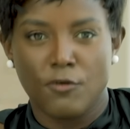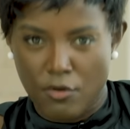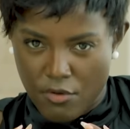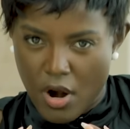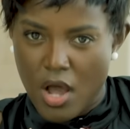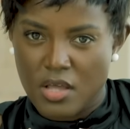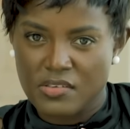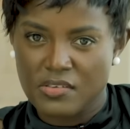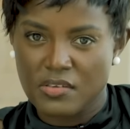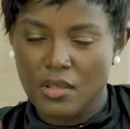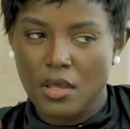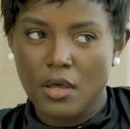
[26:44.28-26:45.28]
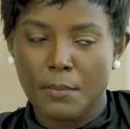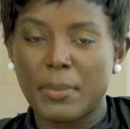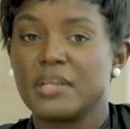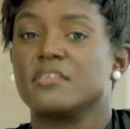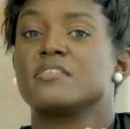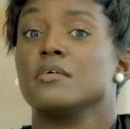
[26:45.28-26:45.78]
For us.
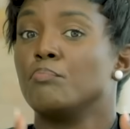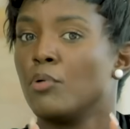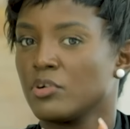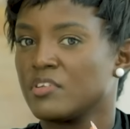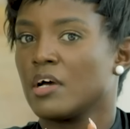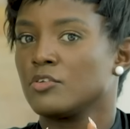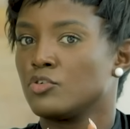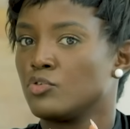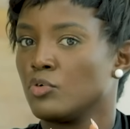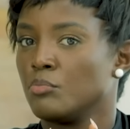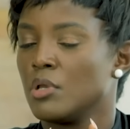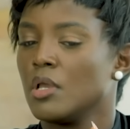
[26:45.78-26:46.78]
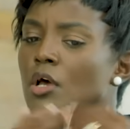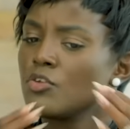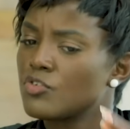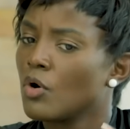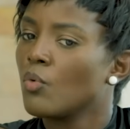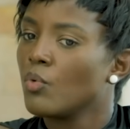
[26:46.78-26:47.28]
But it's important to me.
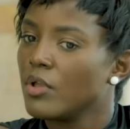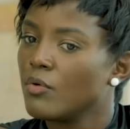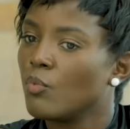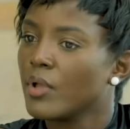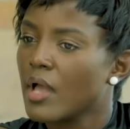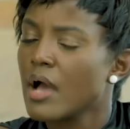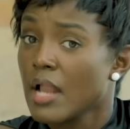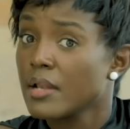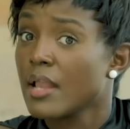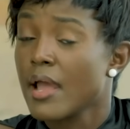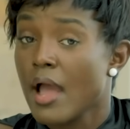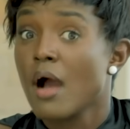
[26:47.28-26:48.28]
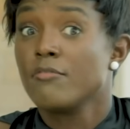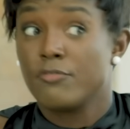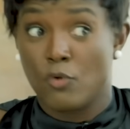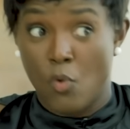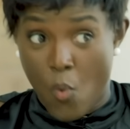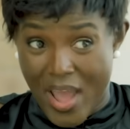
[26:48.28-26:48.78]
So we, we and, and I
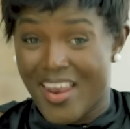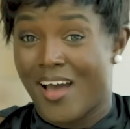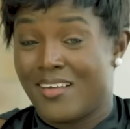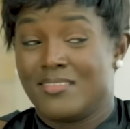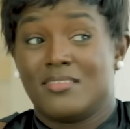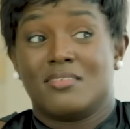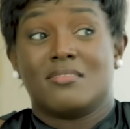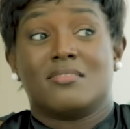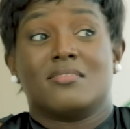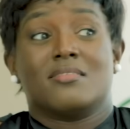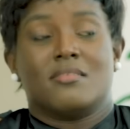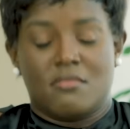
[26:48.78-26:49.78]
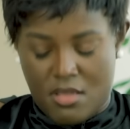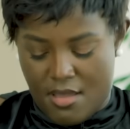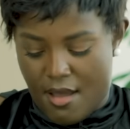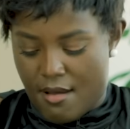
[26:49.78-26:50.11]
have kuwerad. Mm.